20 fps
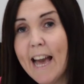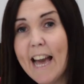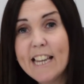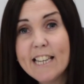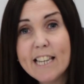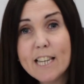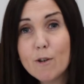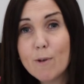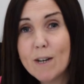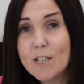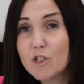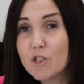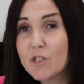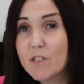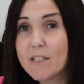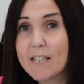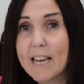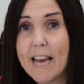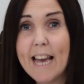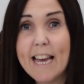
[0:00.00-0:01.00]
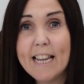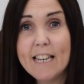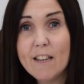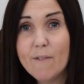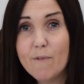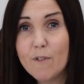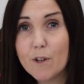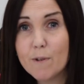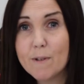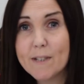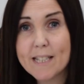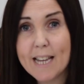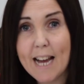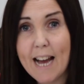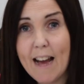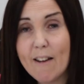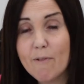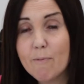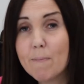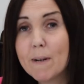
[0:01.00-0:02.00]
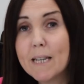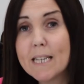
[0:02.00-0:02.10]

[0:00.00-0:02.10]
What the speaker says: Any questions that any viewers have,